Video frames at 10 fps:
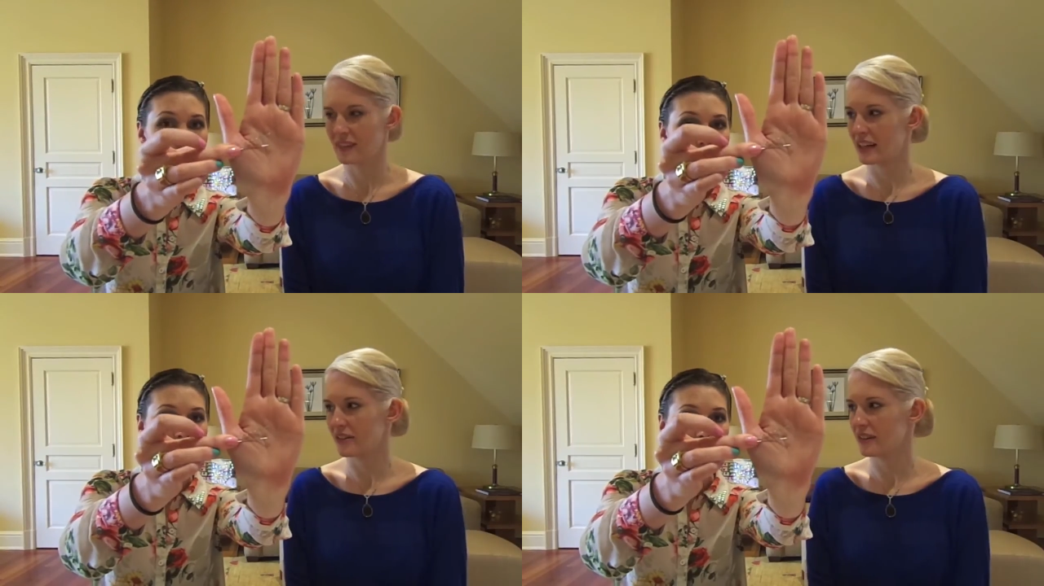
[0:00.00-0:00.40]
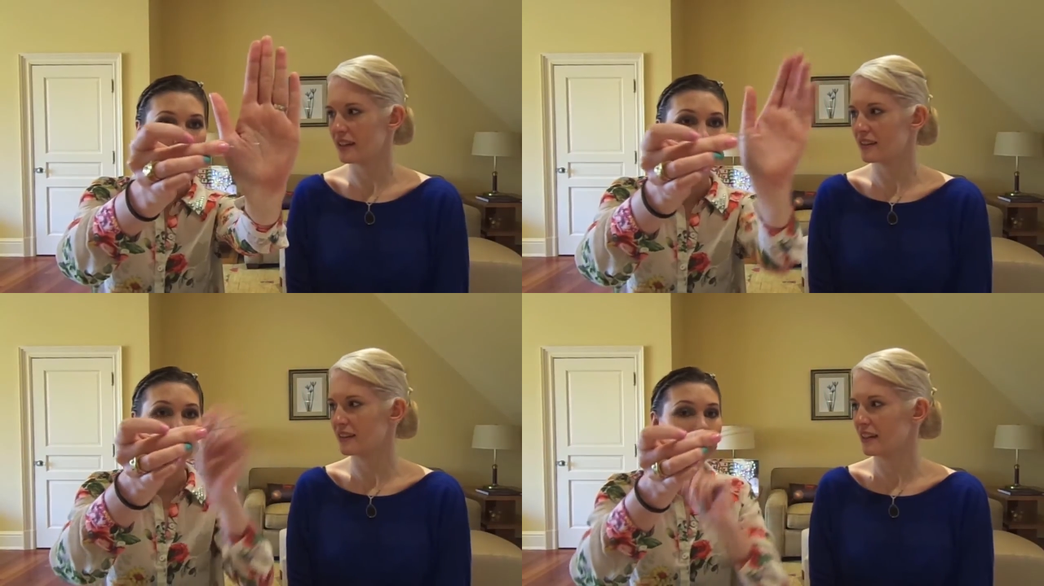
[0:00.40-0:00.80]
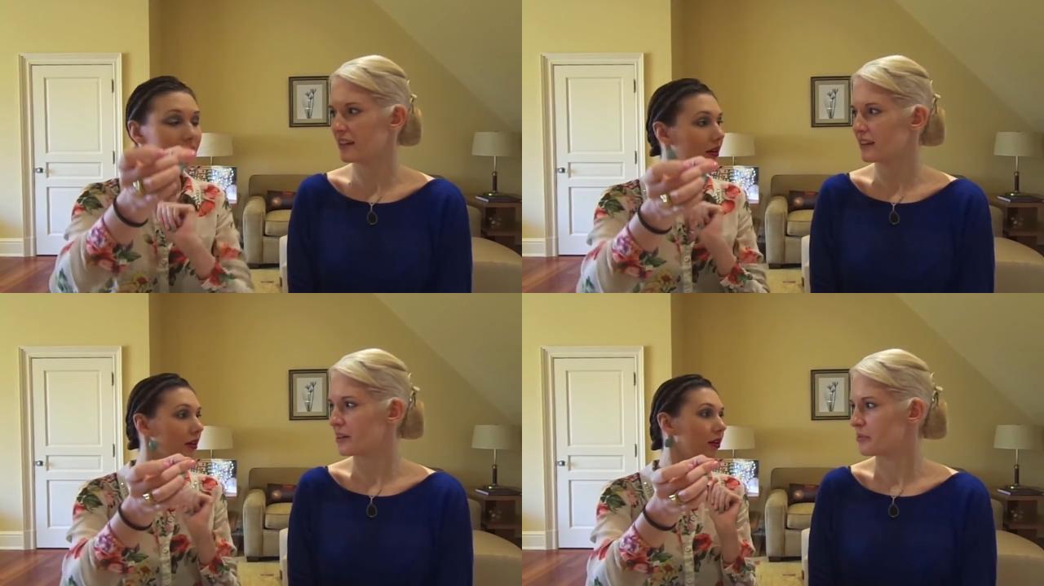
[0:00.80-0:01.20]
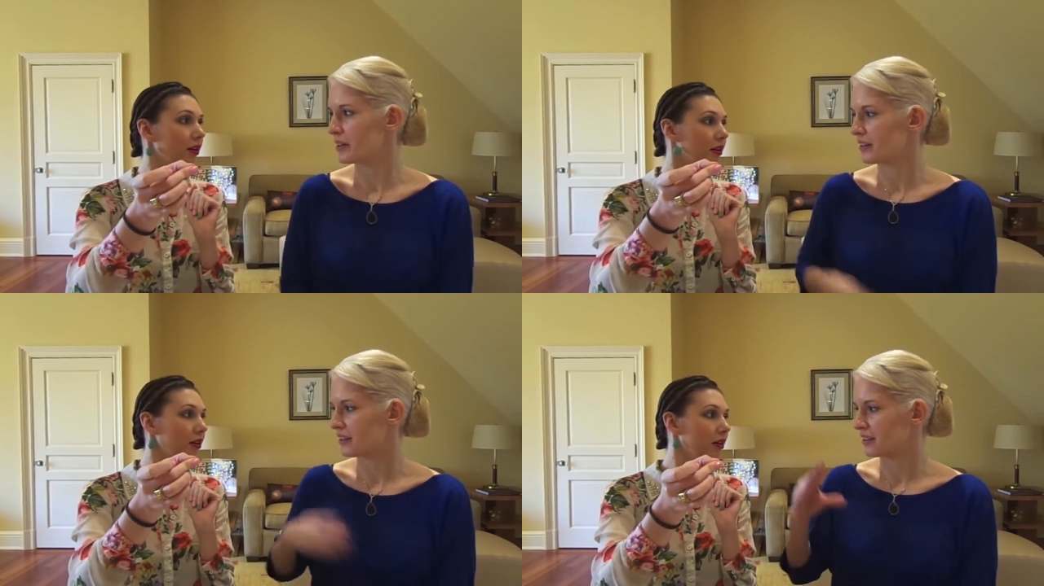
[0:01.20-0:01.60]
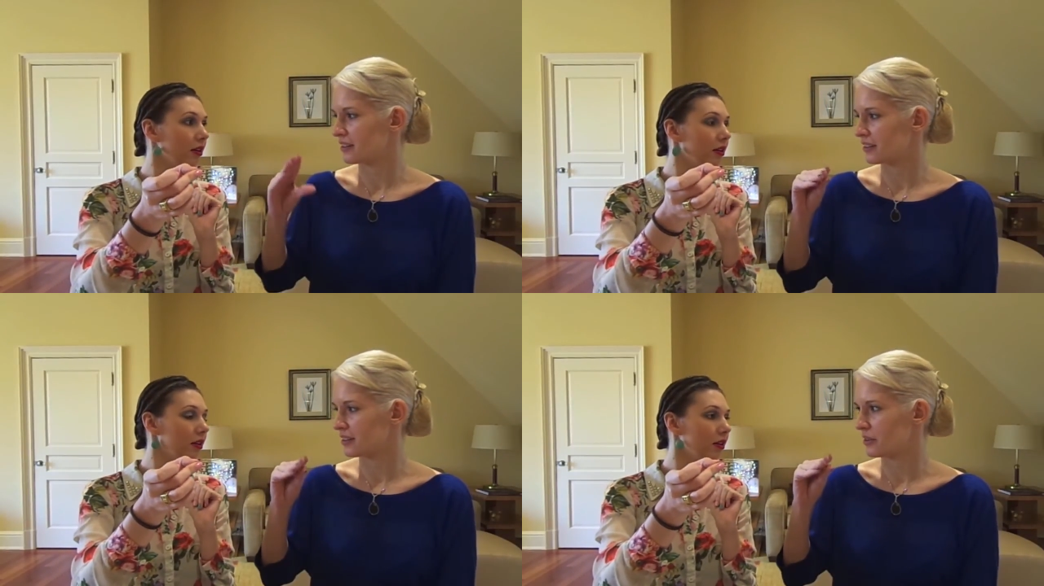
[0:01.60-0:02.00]
Speaker 1: I don't think that they come
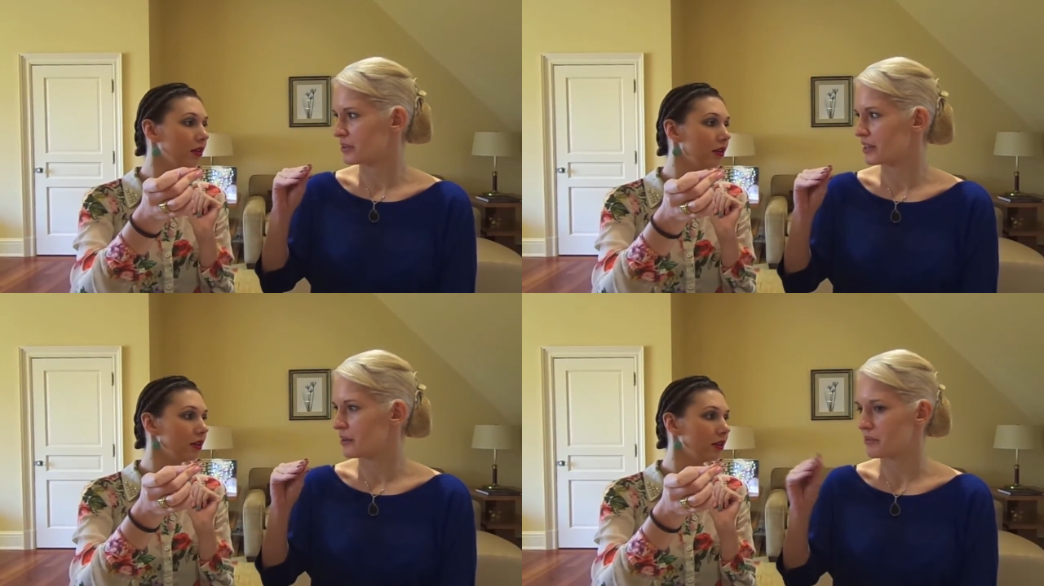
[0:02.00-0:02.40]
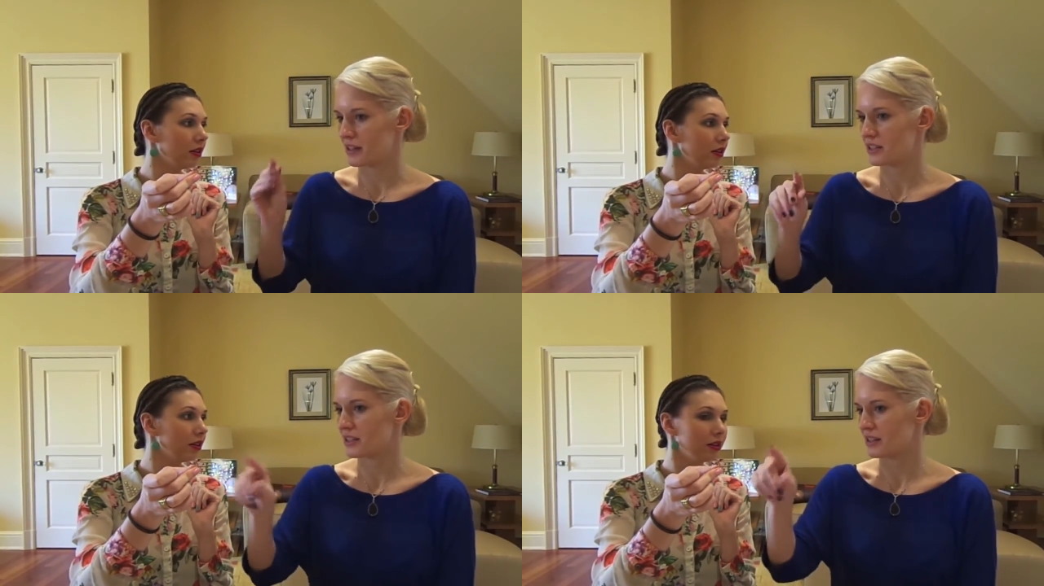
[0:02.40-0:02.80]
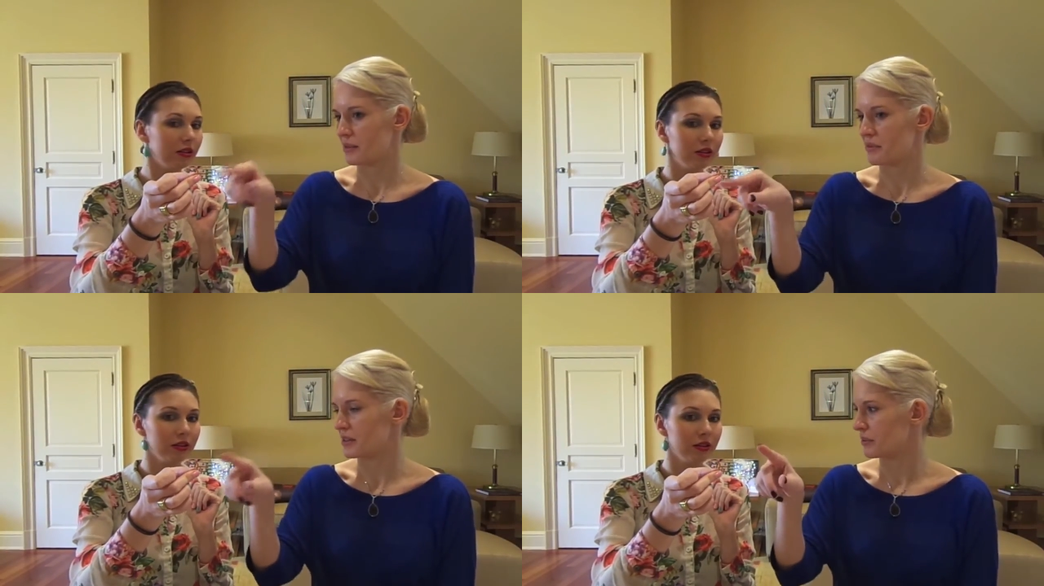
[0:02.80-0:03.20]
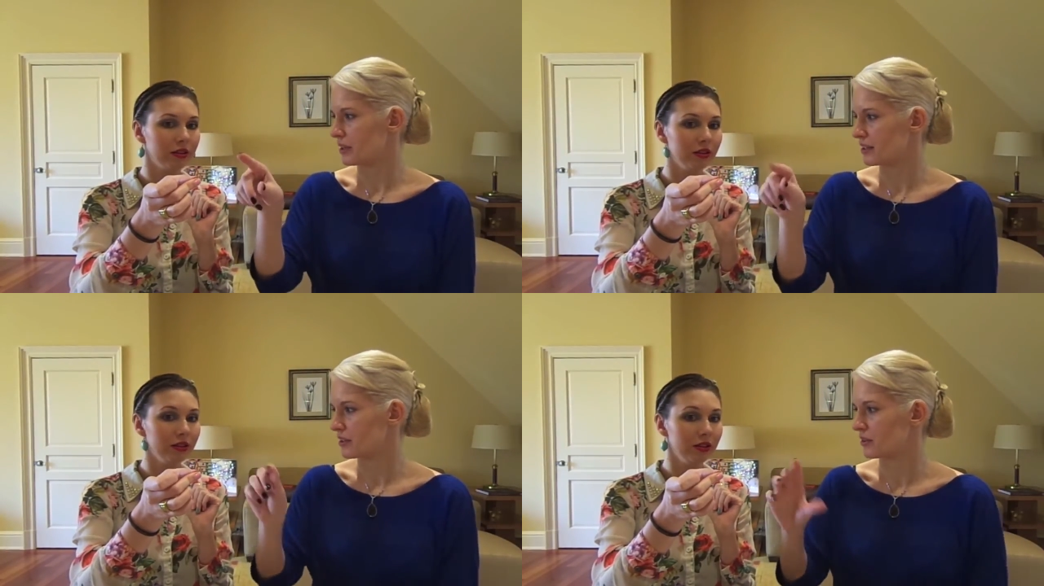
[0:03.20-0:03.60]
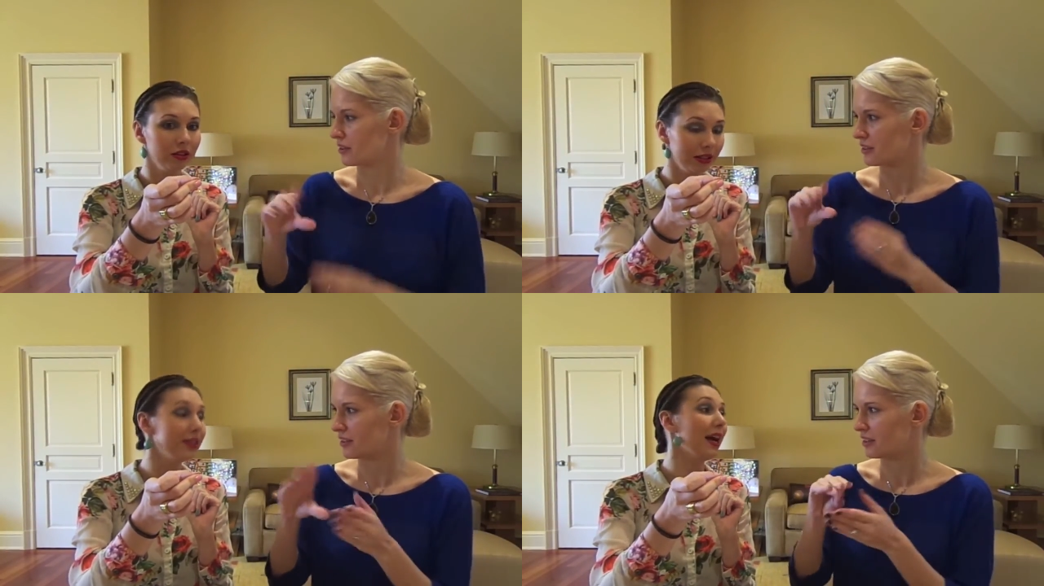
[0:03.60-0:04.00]
closed up. They just come this way. So
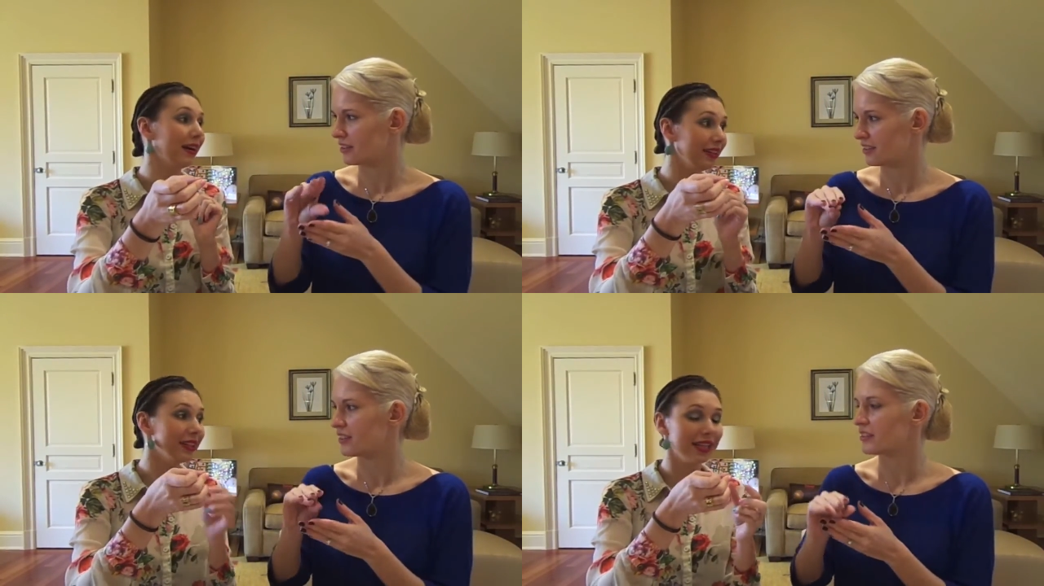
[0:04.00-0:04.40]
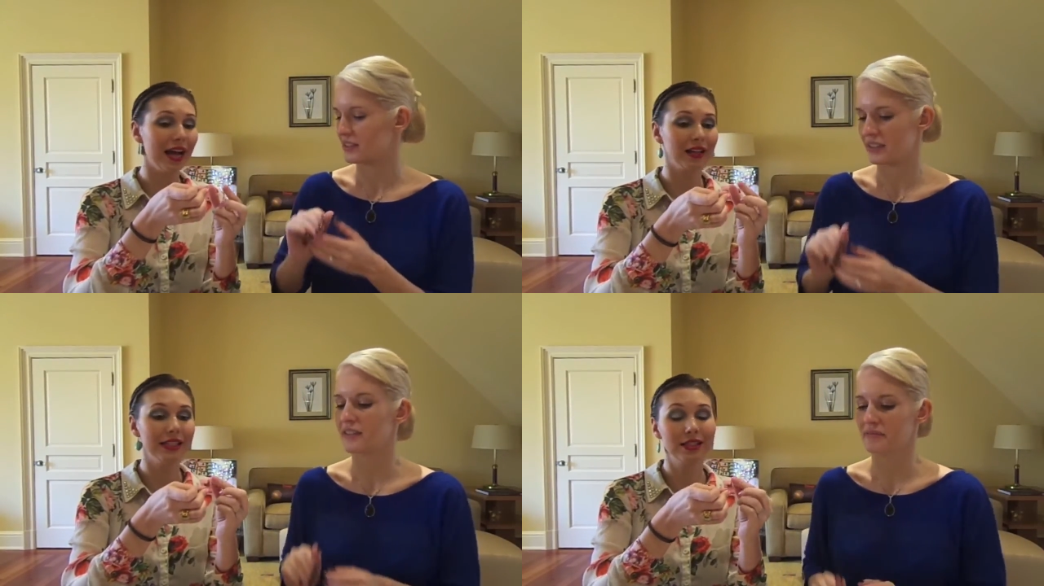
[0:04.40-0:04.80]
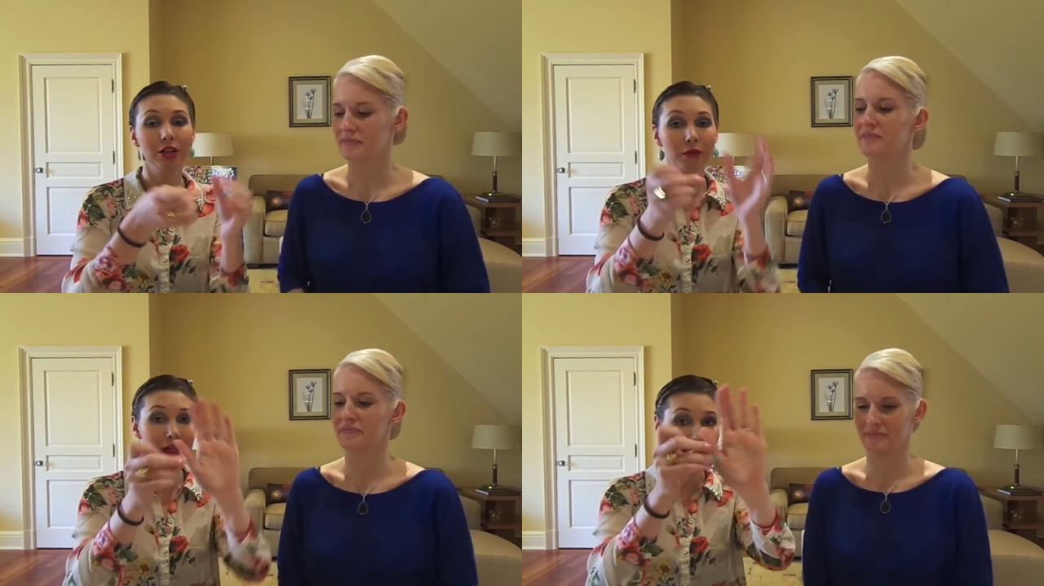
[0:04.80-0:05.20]
Speaker 2: yeah, exactly. So they're already